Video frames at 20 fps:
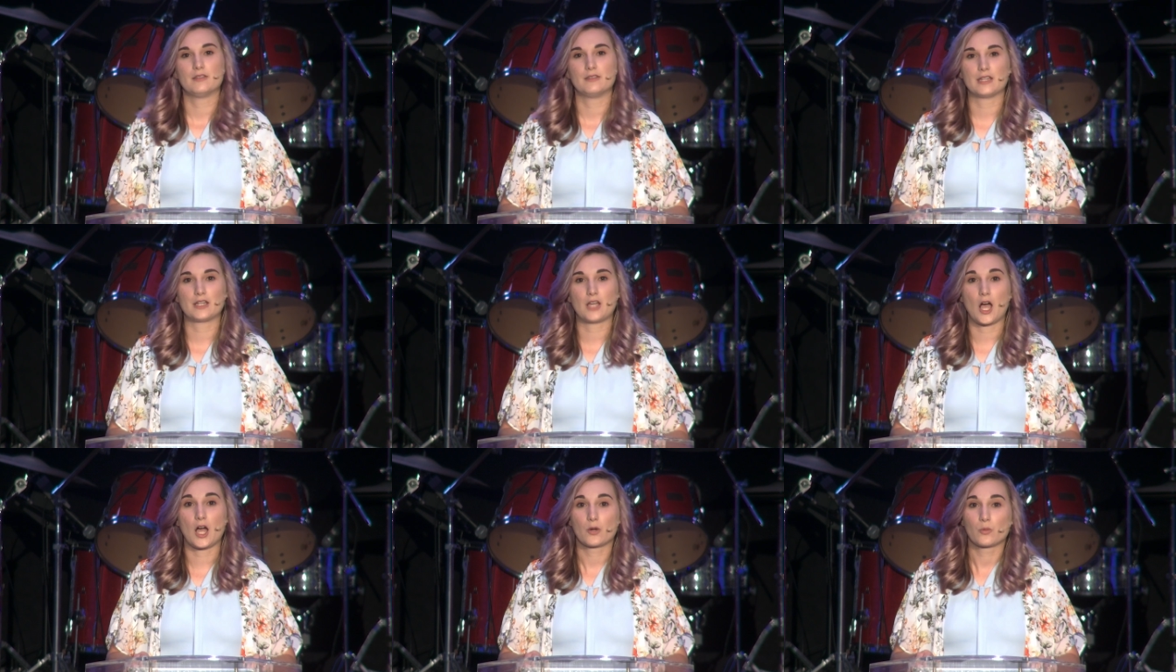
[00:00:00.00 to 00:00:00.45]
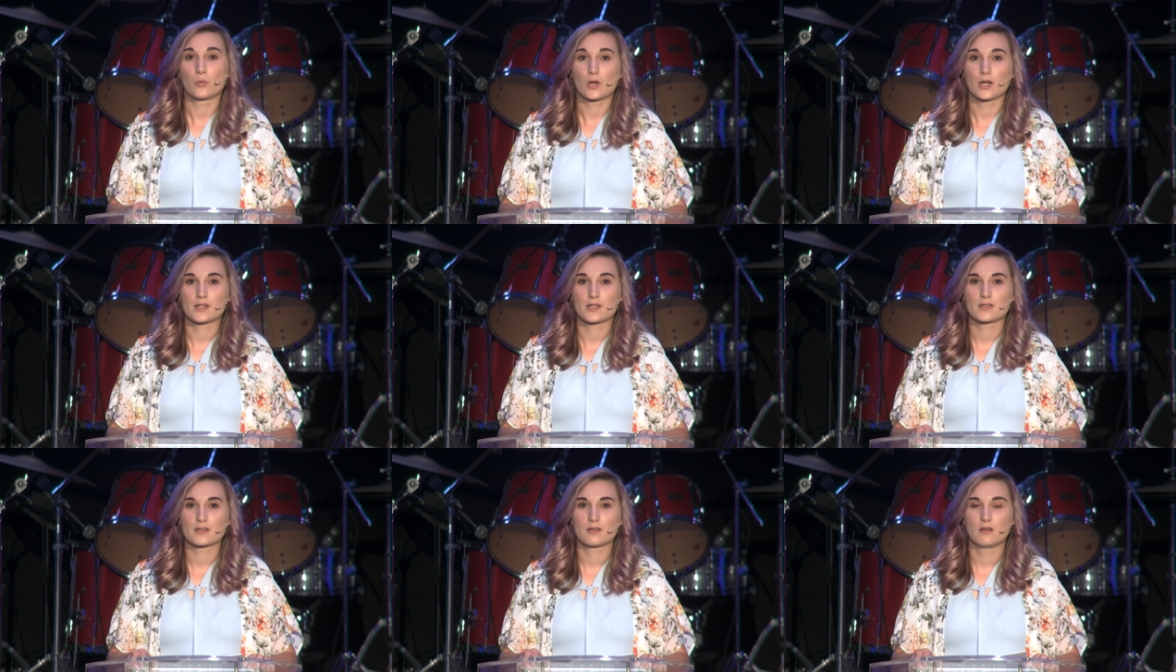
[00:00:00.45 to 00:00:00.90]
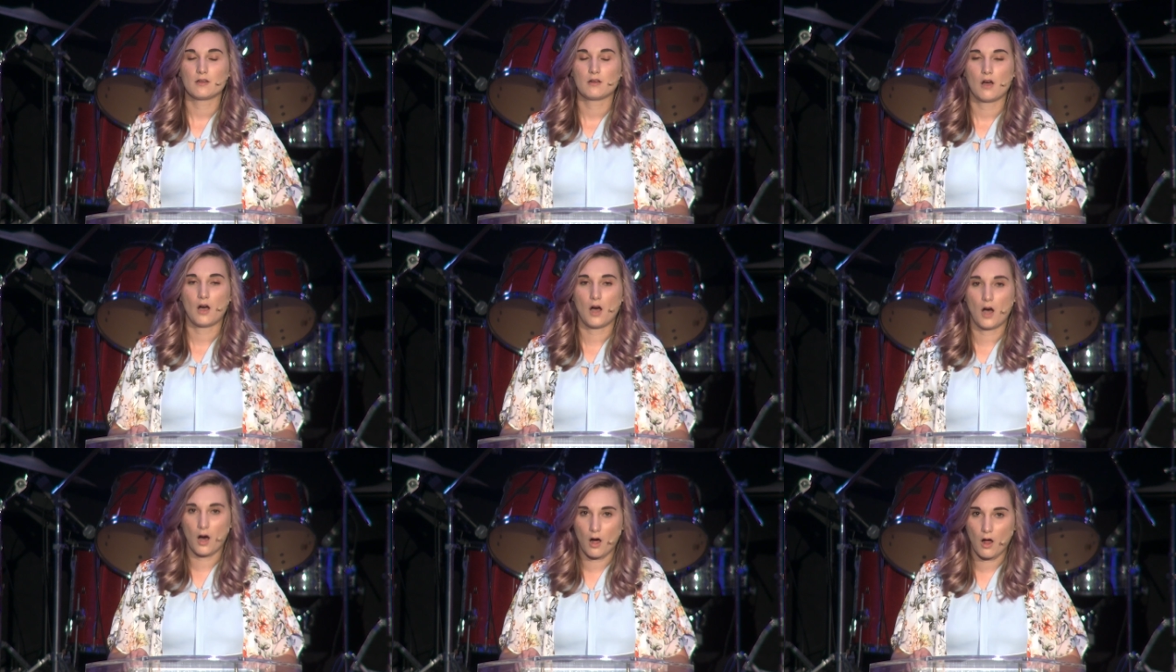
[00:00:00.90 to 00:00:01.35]
that God works
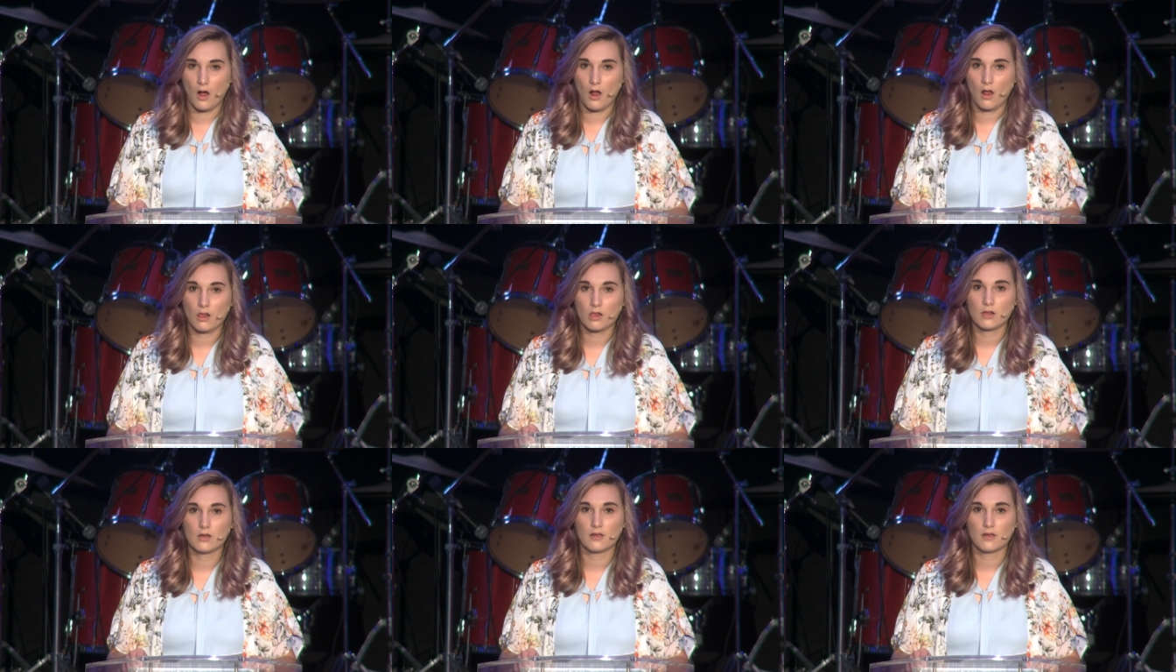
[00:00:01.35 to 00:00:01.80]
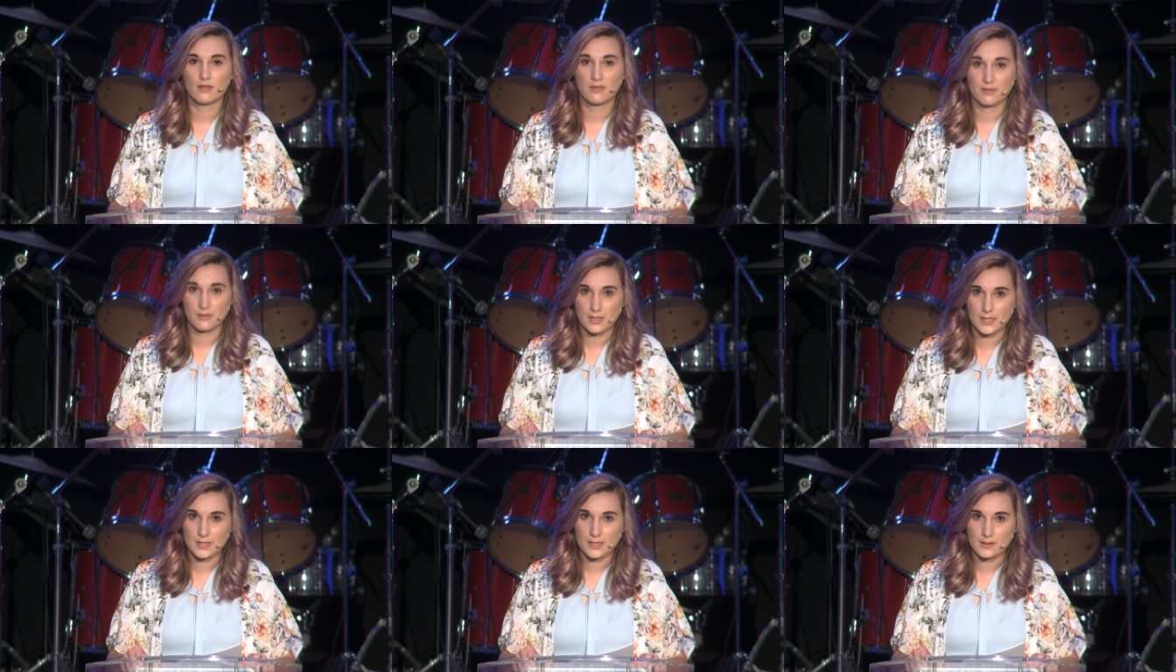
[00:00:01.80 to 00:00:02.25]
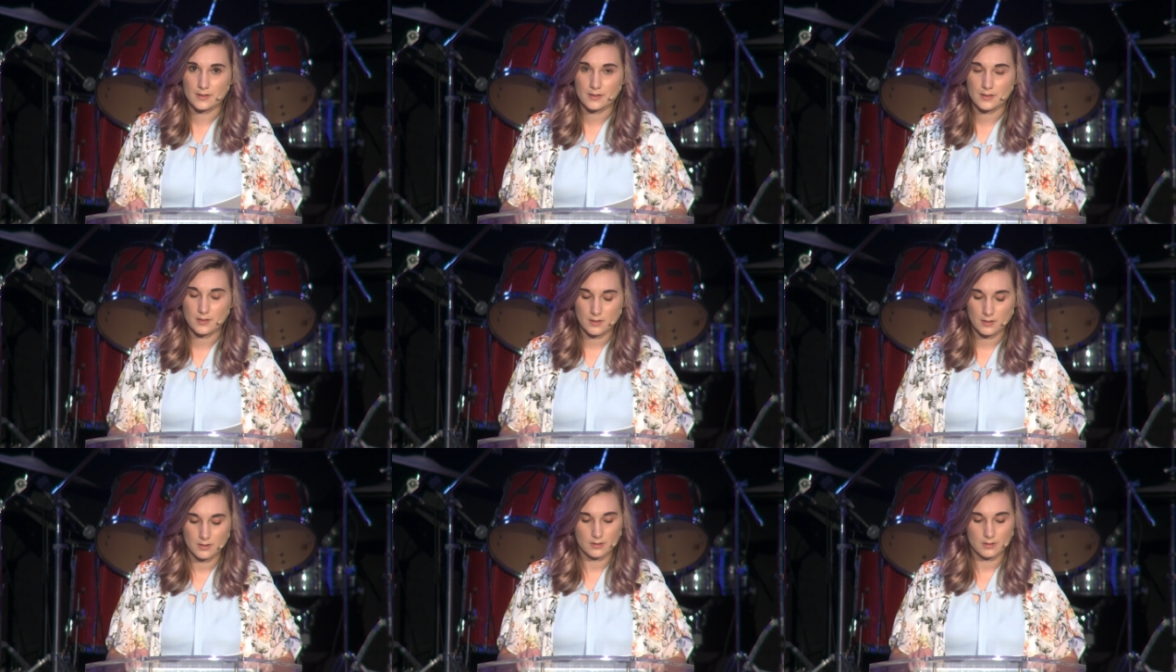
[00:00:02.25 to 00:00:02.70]
all
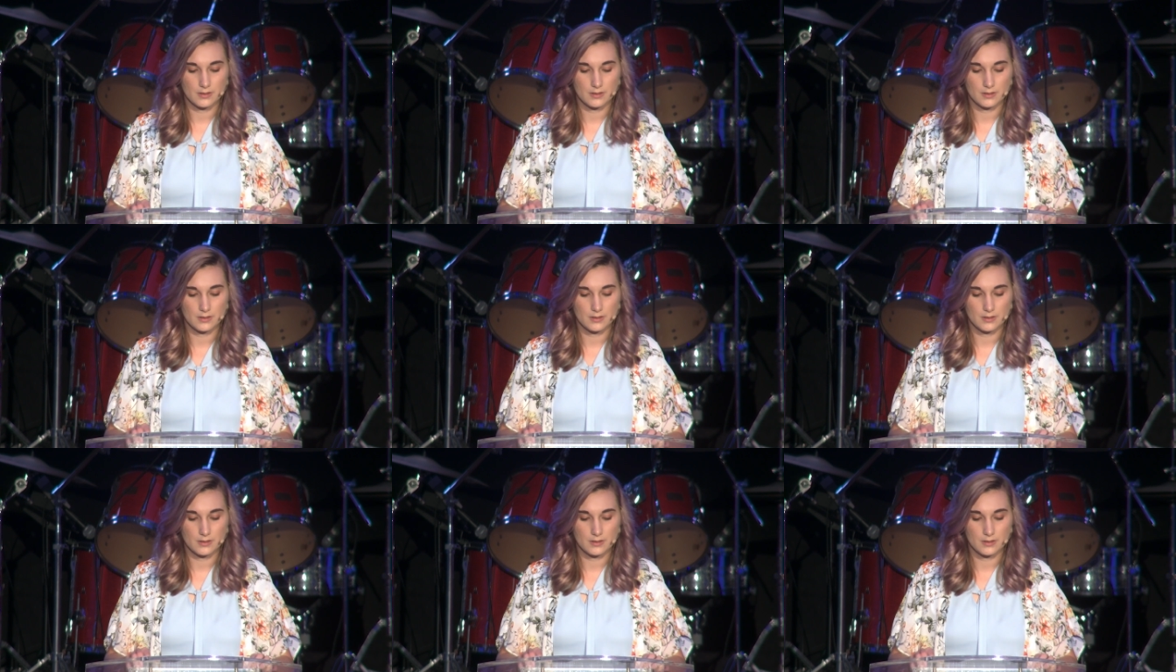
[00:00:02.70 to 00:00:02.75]
things